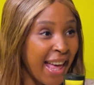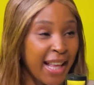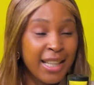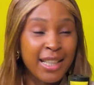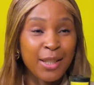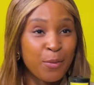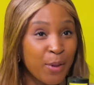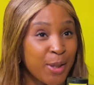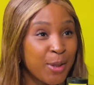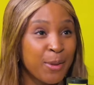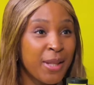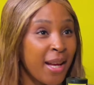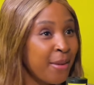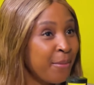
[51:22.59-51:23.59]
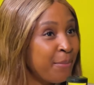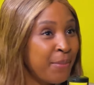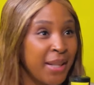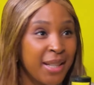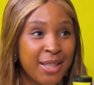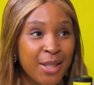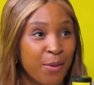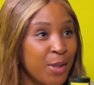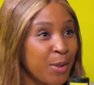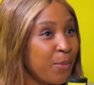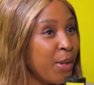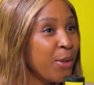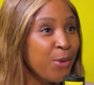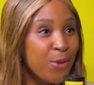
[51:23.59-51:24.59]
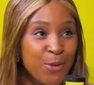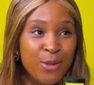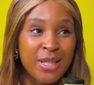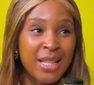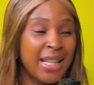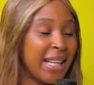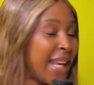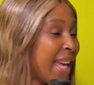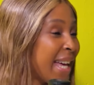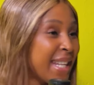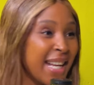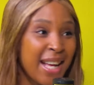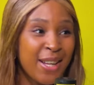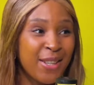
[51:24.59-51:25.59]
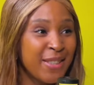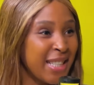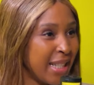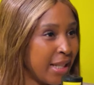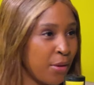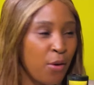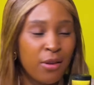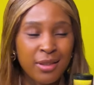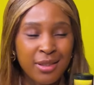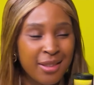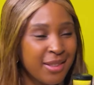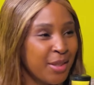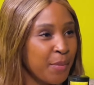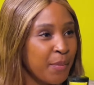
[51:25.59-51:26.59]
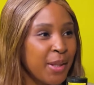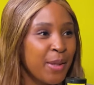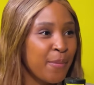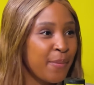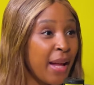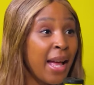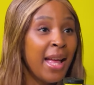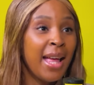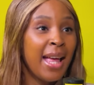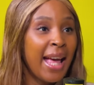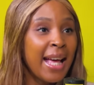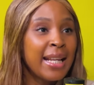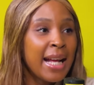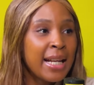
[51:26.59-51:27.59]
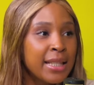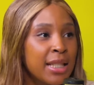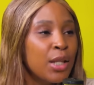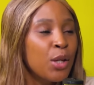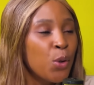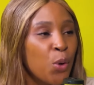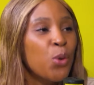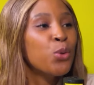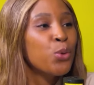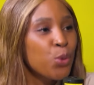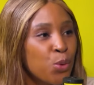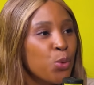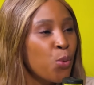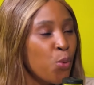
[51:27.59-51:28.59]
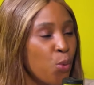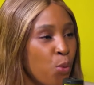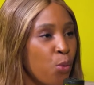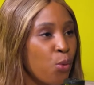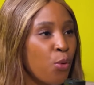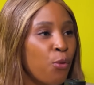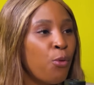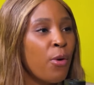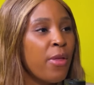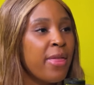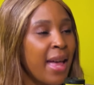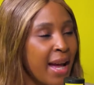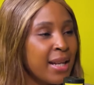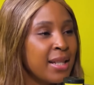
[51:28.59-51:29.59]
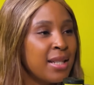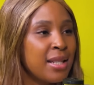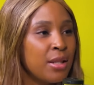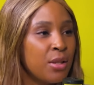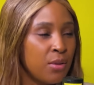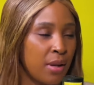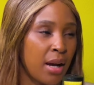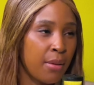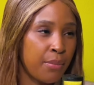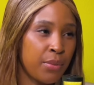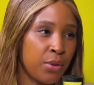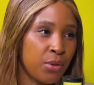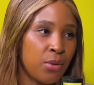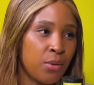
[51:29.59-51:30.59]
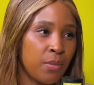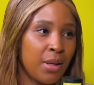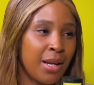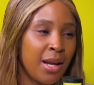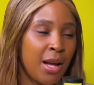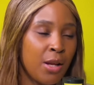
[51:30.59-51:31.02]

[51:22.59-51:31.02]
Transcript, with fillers: And it was that picture was being used in Herald, in all social media, and I didn't go to school for that to happen to me.